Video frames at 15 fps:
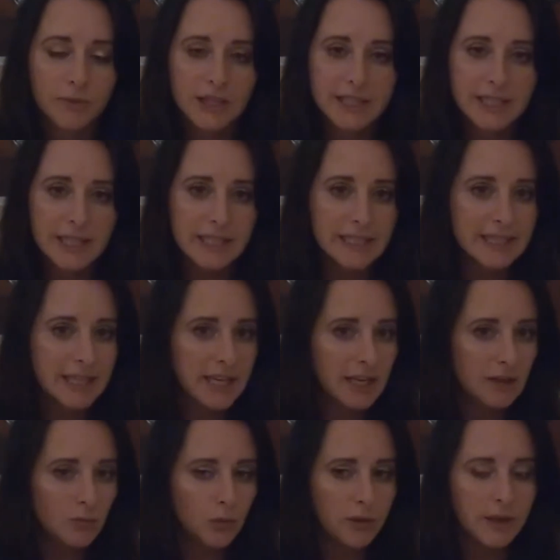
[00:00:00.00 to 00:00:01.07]
Since
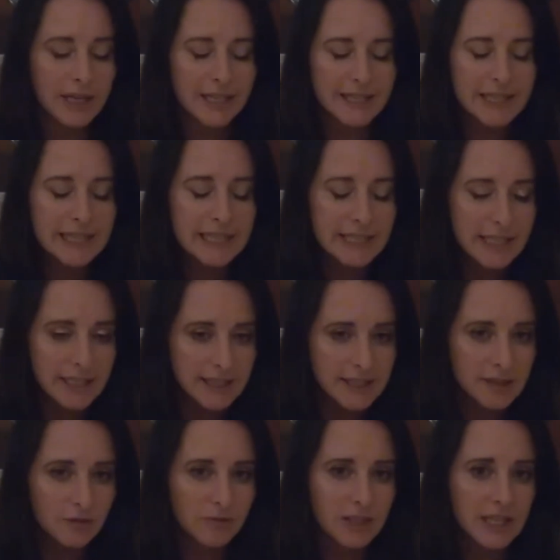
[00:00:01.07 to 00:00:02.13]
then, with
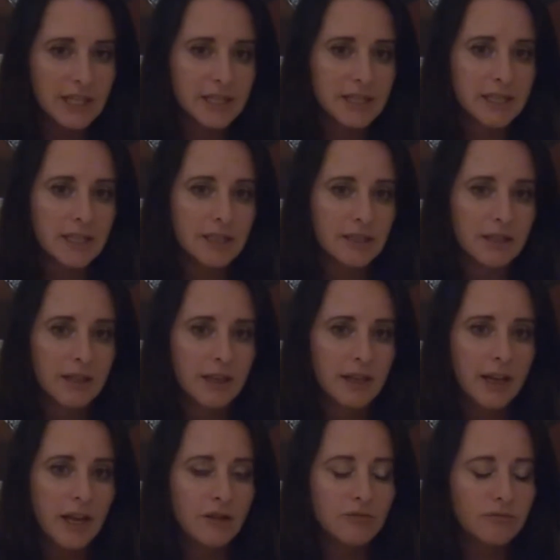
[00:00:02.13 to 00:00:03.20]
extensive testing
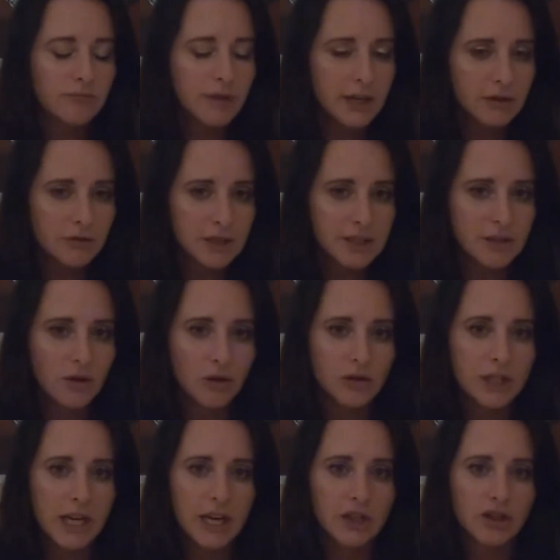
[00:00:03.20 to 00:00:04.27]
and rigorous
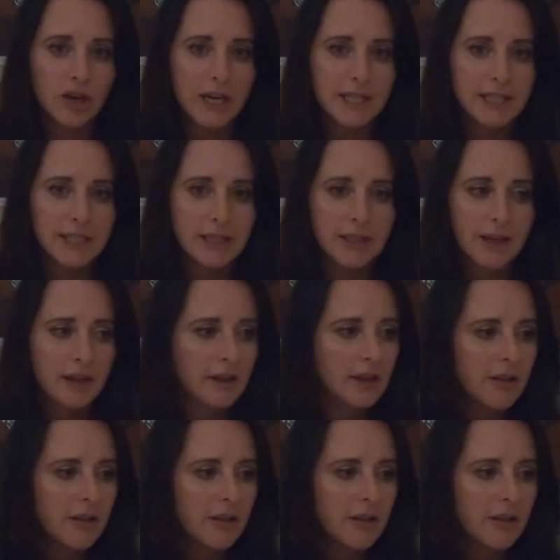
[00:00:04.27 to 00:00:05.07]
contact tracing,